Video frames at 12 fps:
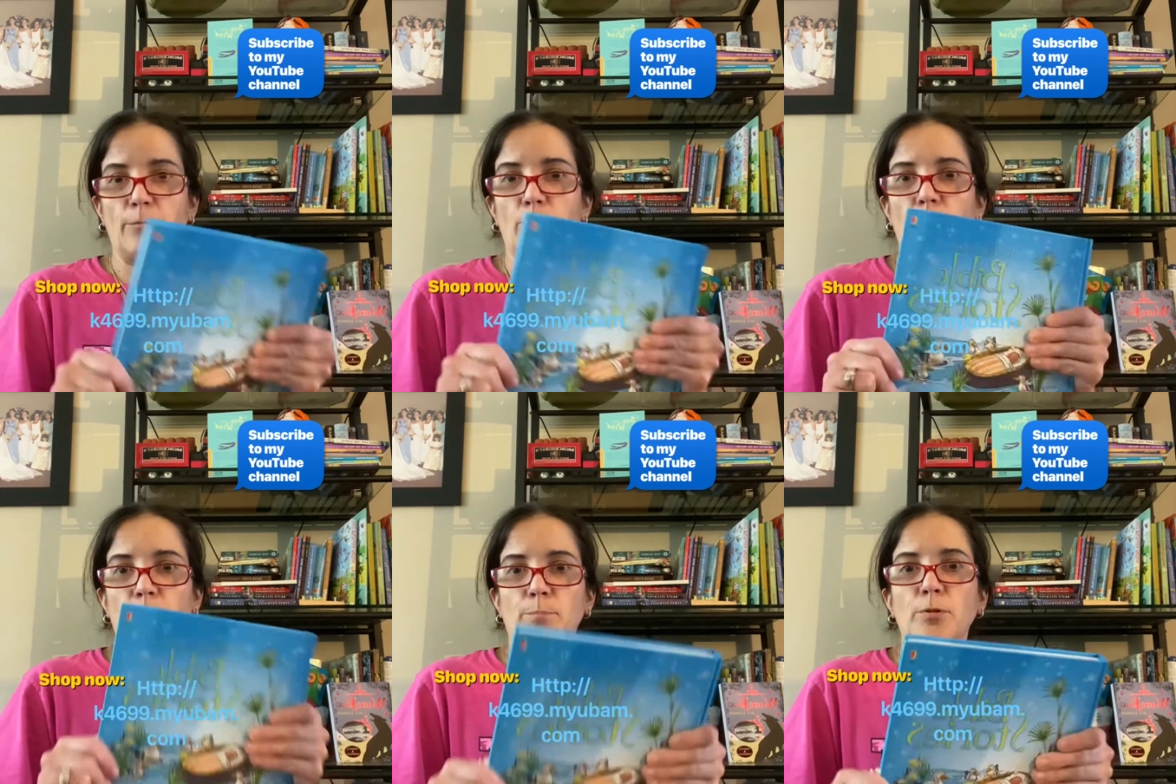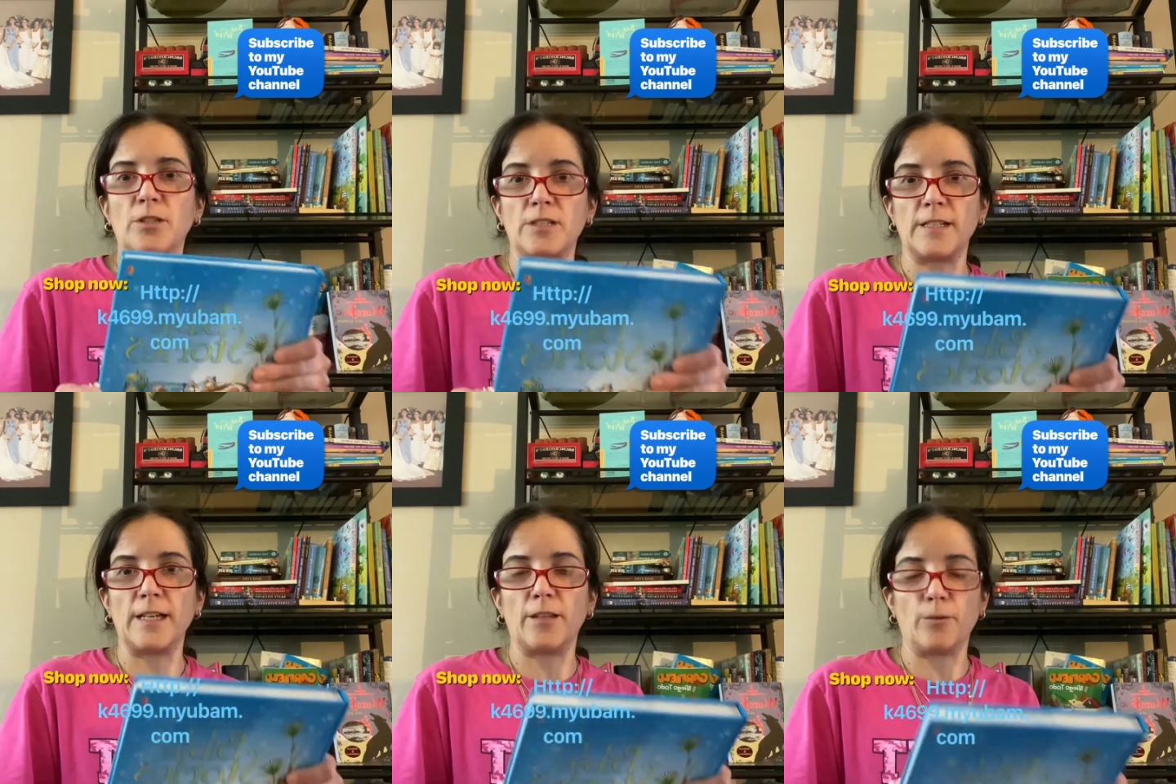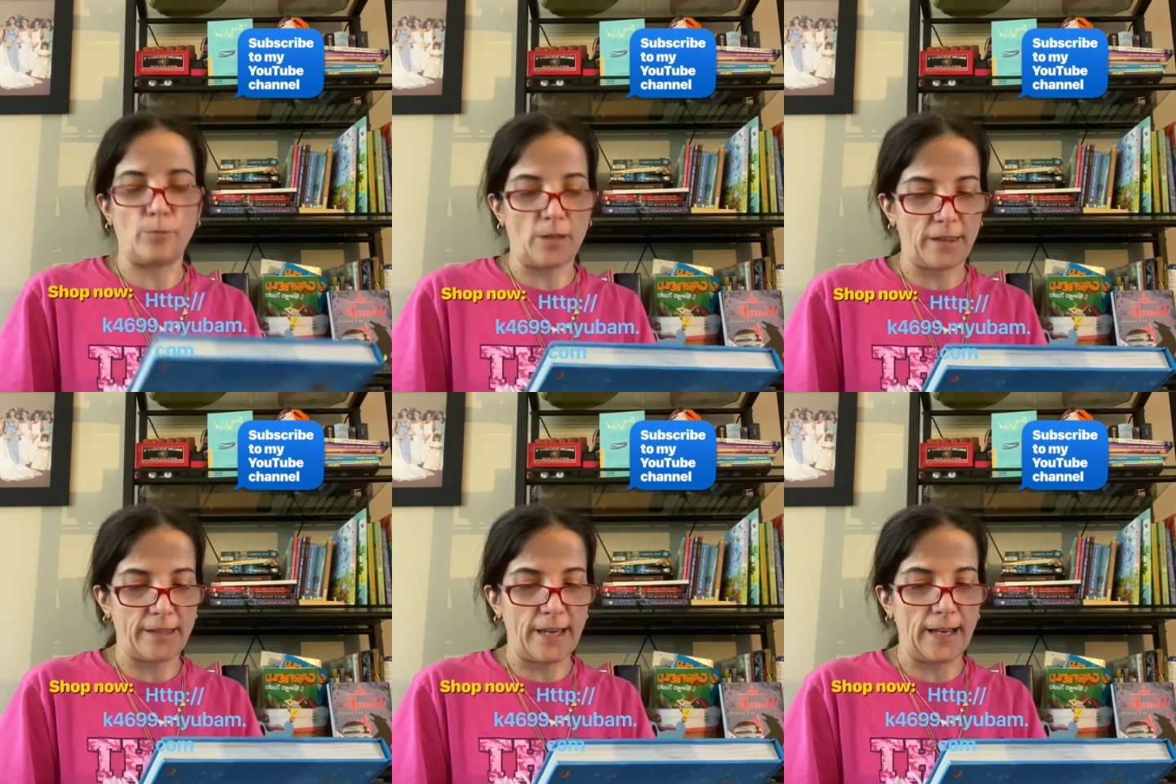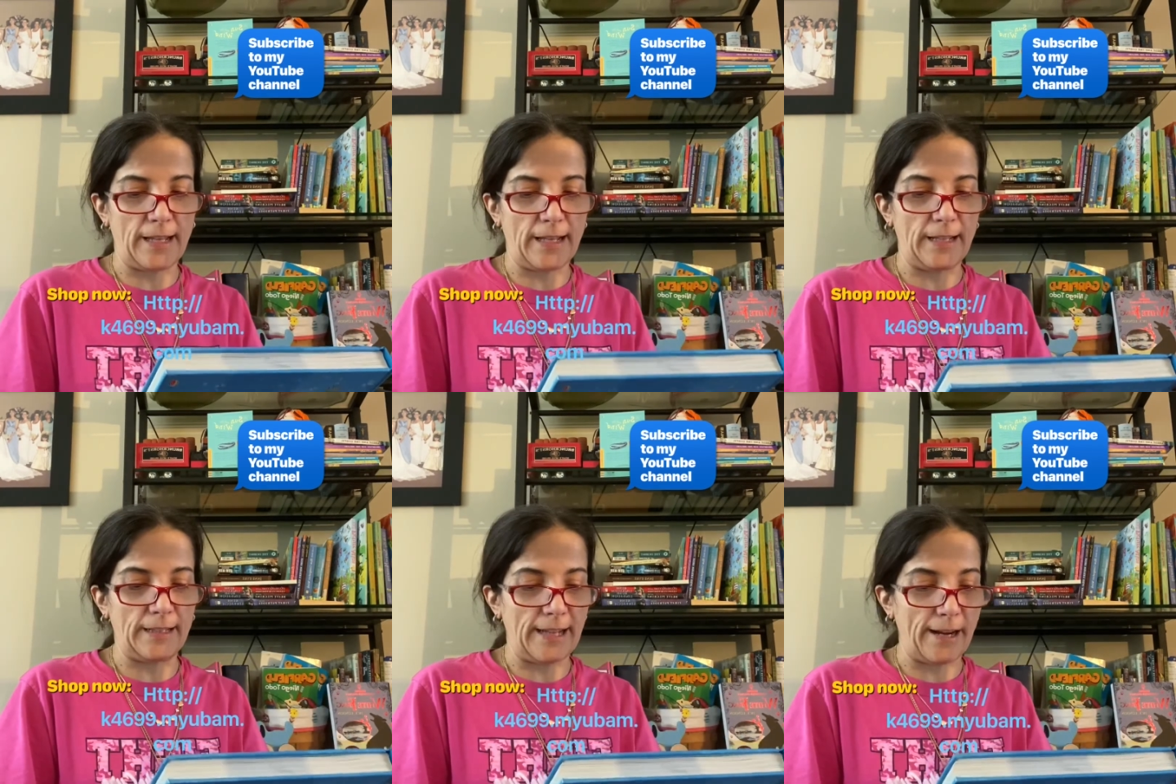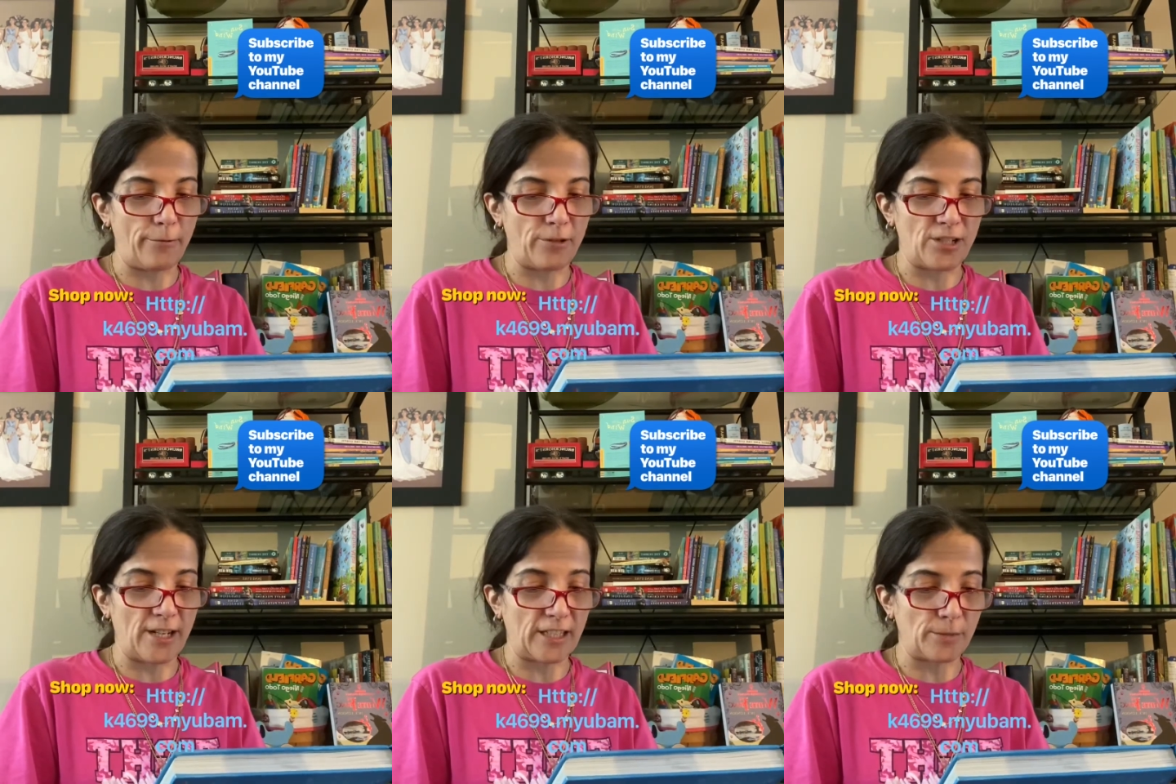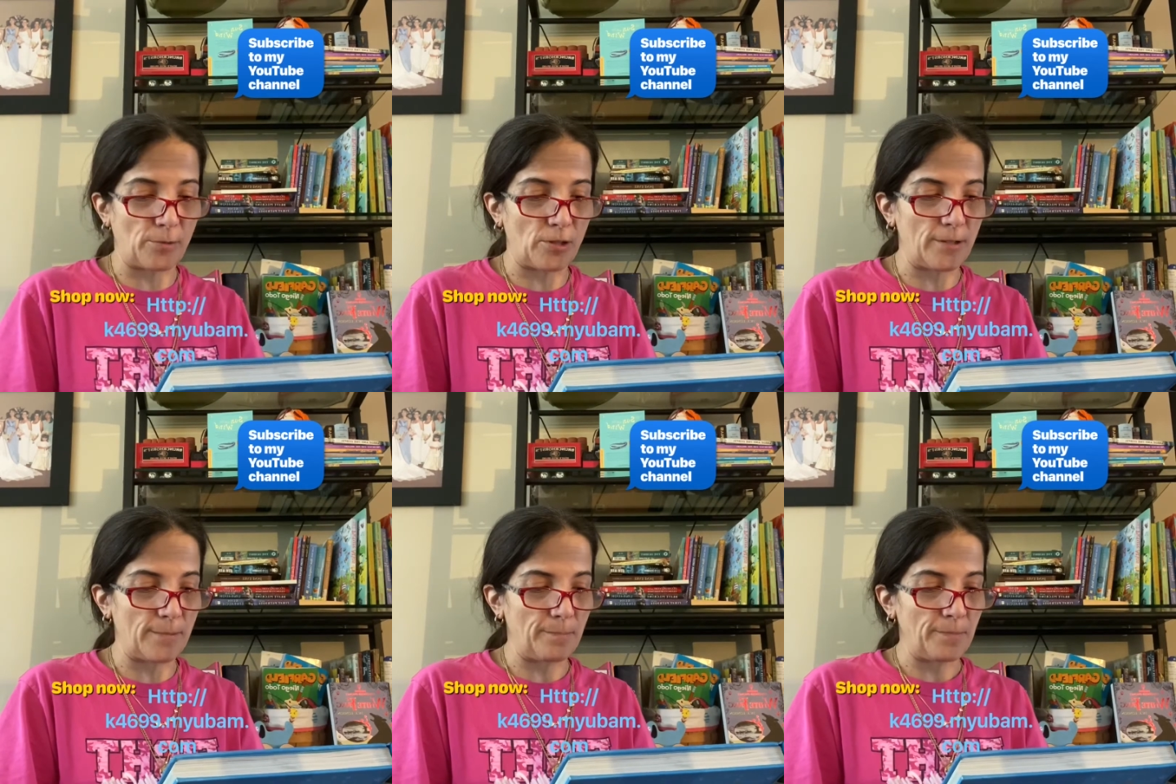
were put together with a language expert